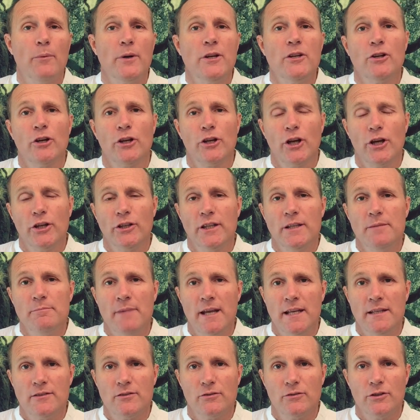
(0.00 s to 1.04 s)
we not only
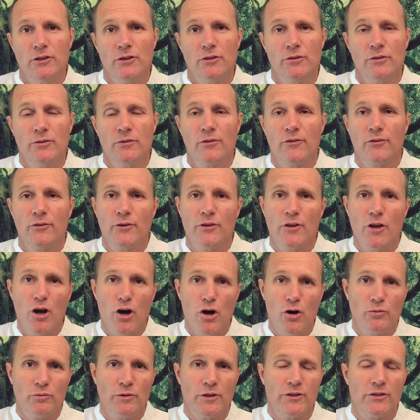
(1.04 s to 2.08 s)
mentor you through the
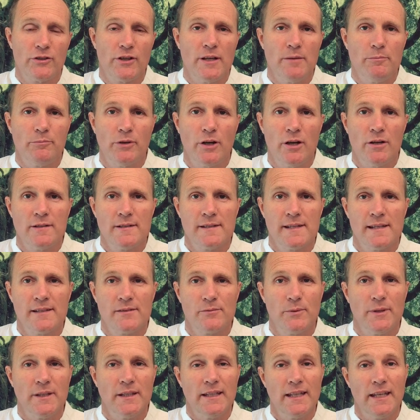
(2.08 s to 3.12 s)
whole retreat process,
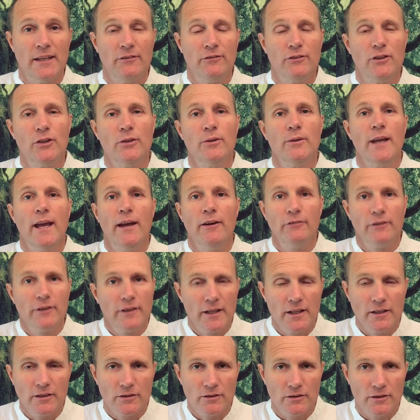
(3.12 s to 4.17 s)
we give you
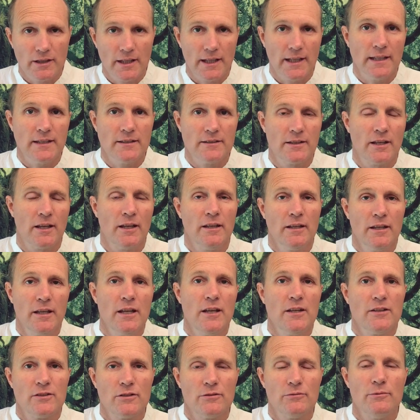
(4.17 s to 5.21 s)
everything you need
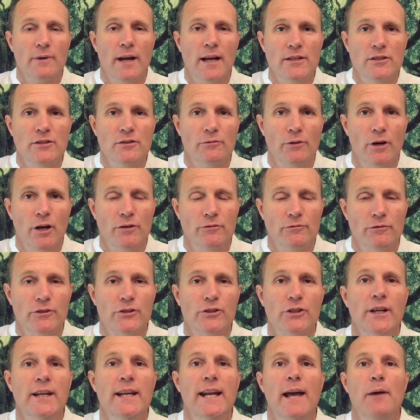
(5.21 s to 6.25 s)
to run your own
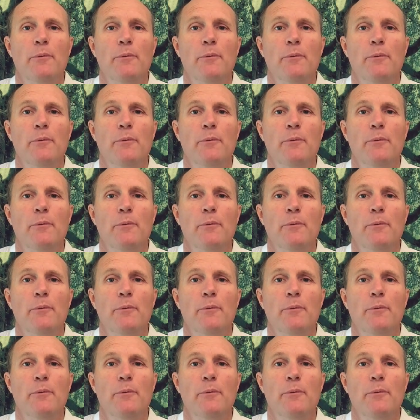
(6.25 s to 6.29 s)
retreat.